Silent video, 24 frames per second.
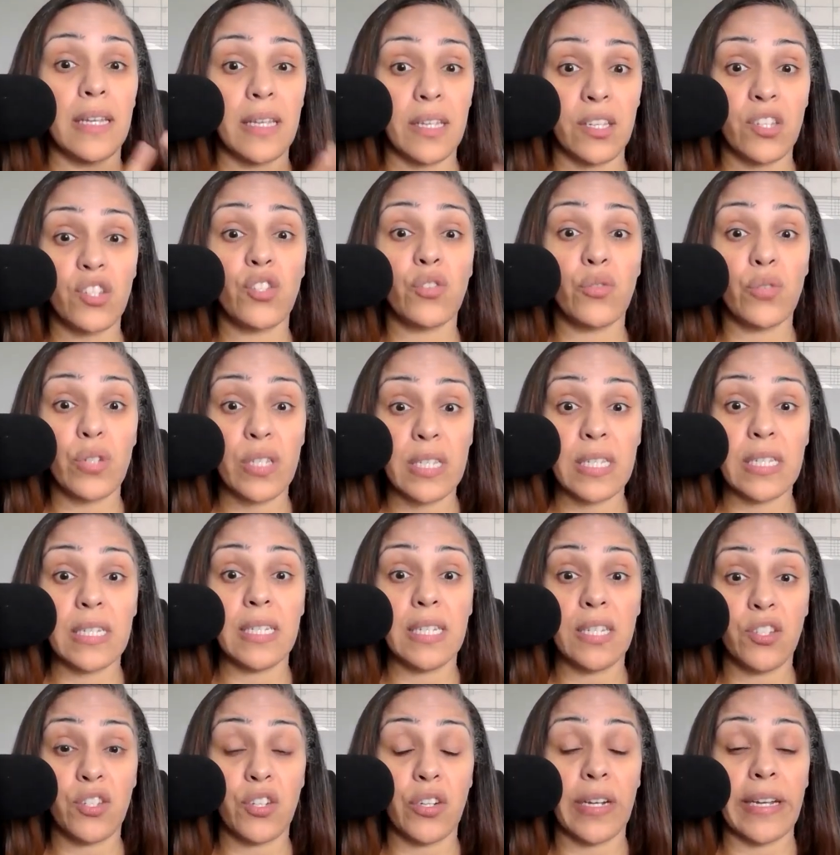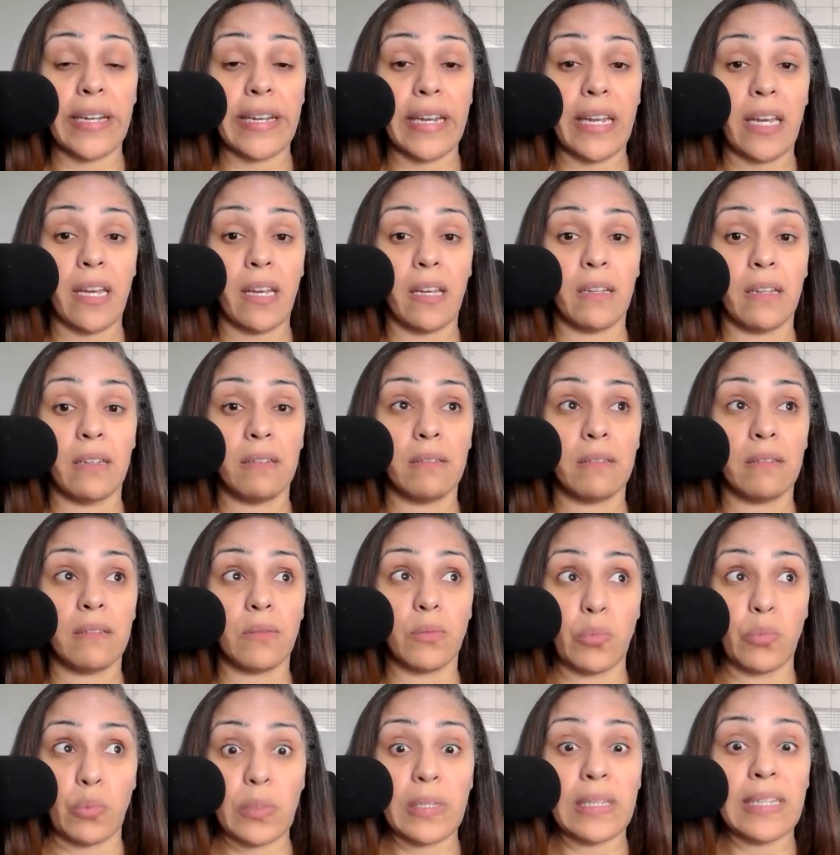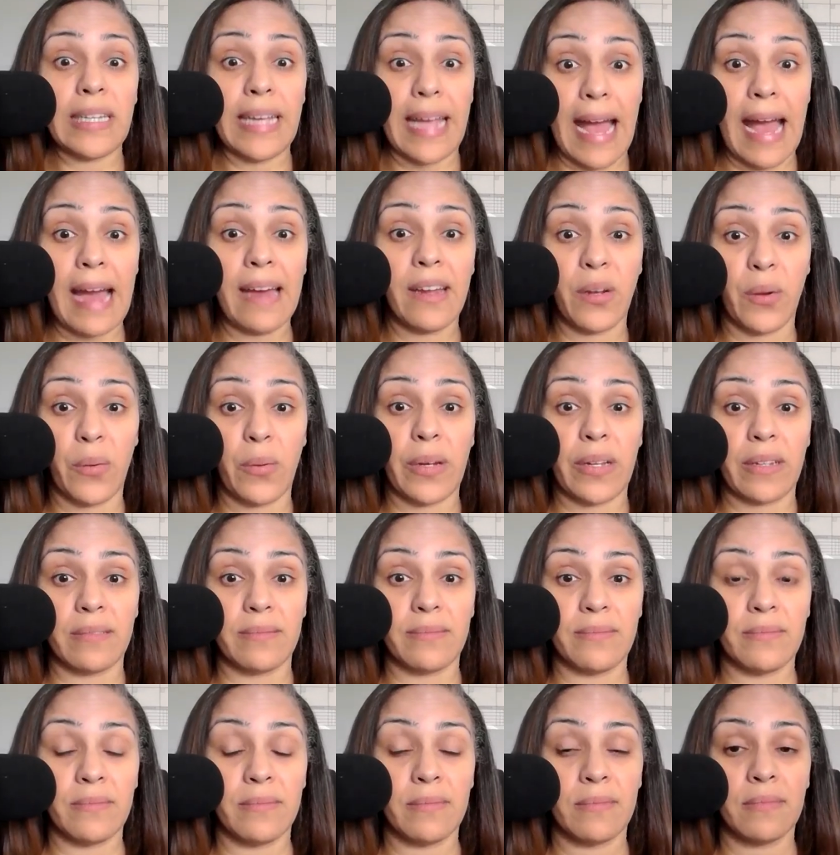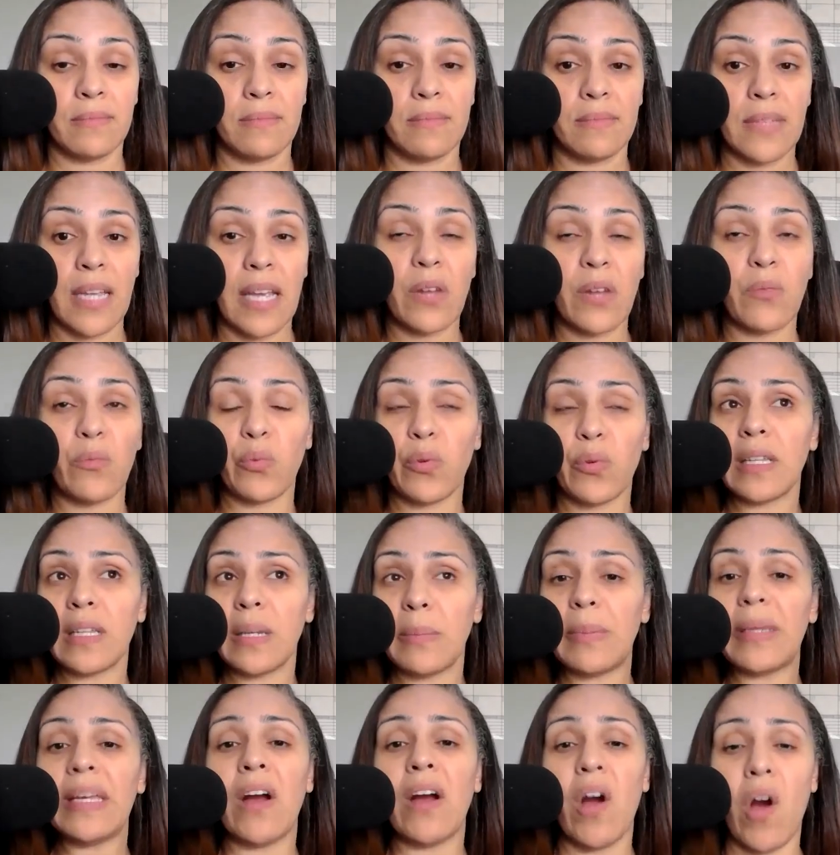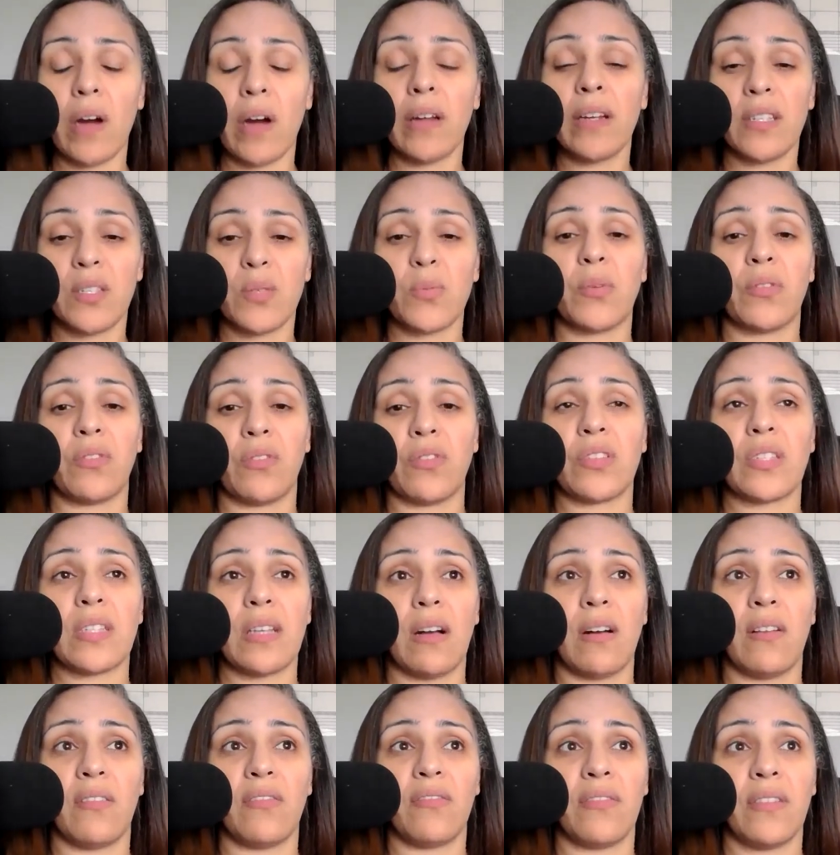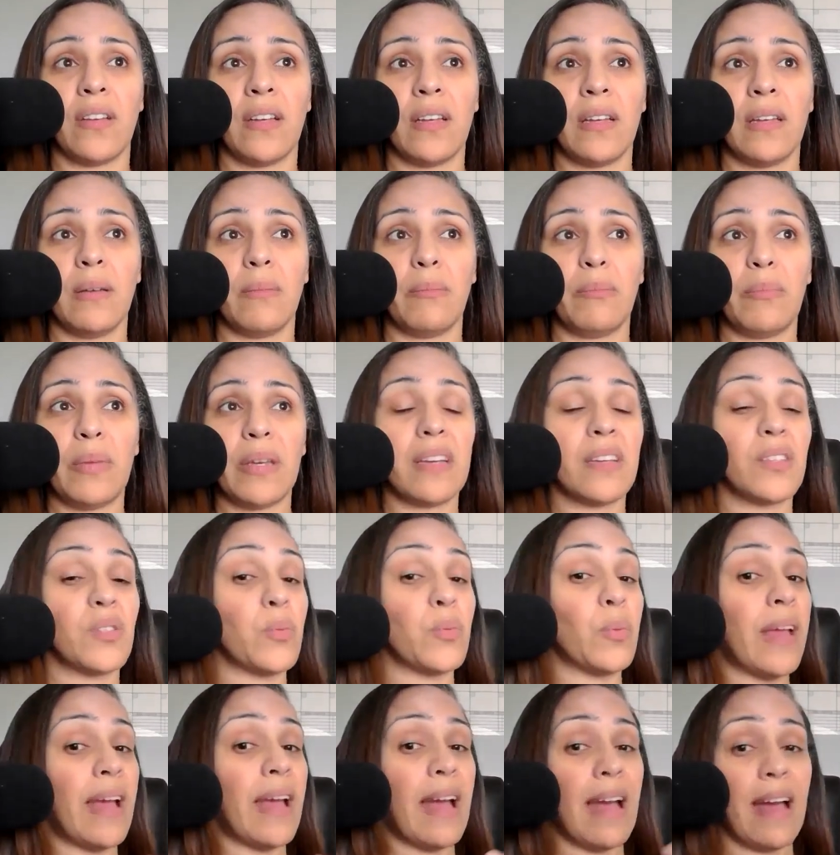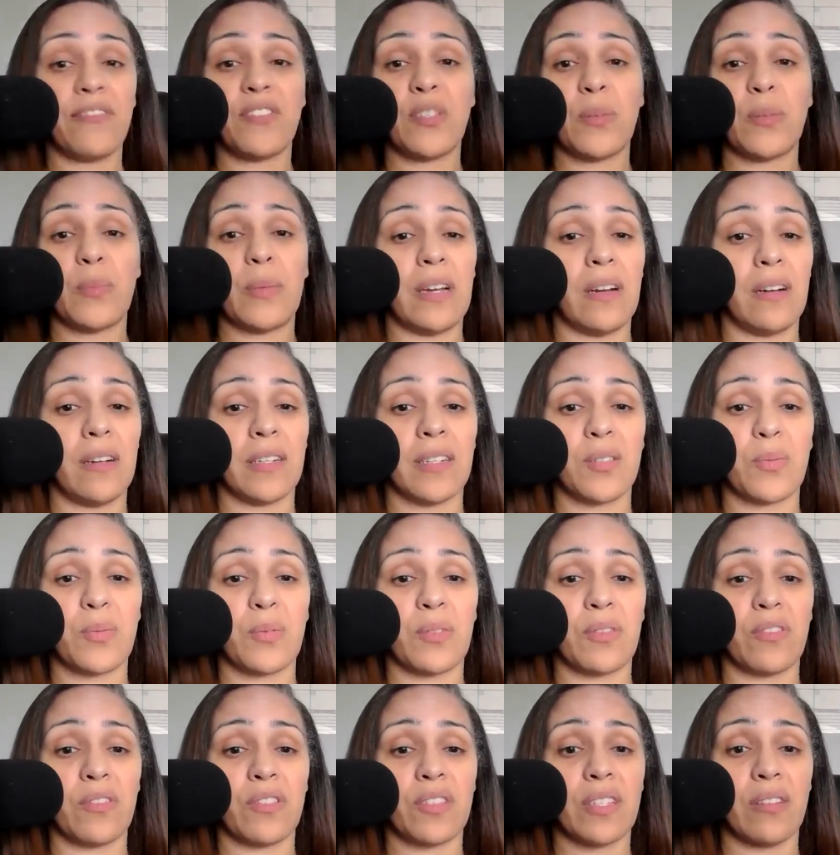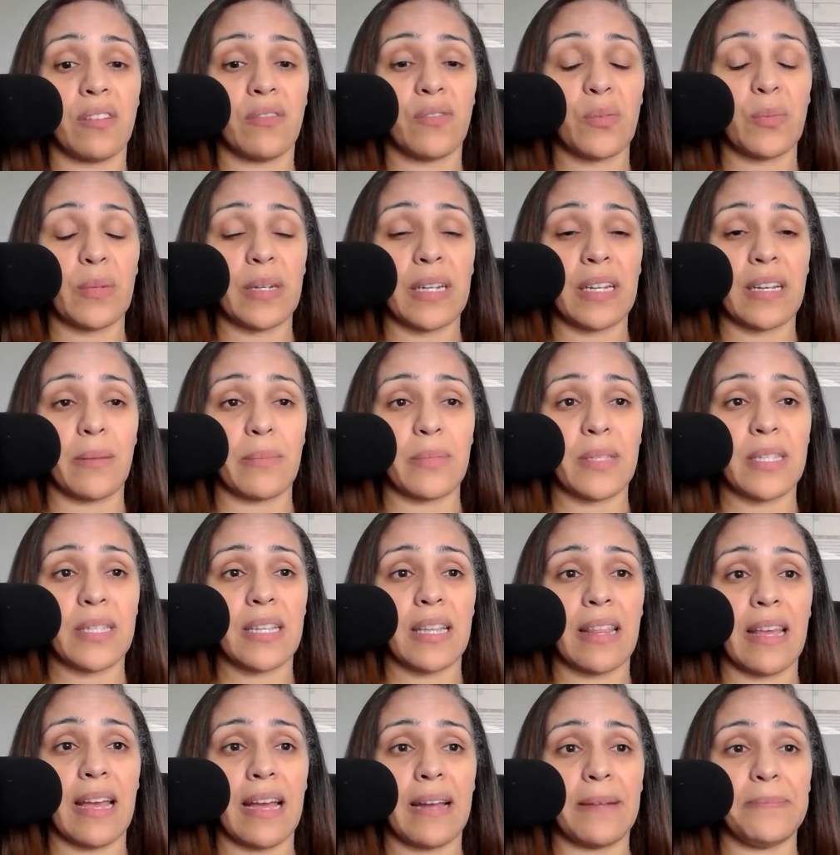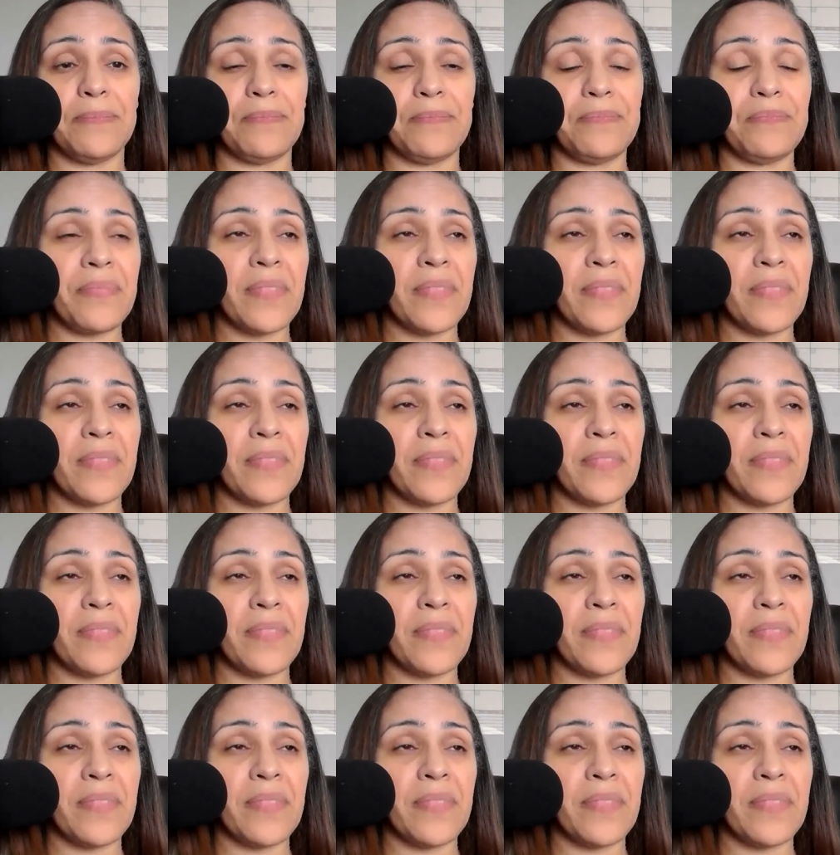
Is your CT training really adequate? And really be honest with yourself, because we have to be honest with ourselves when it comes to that.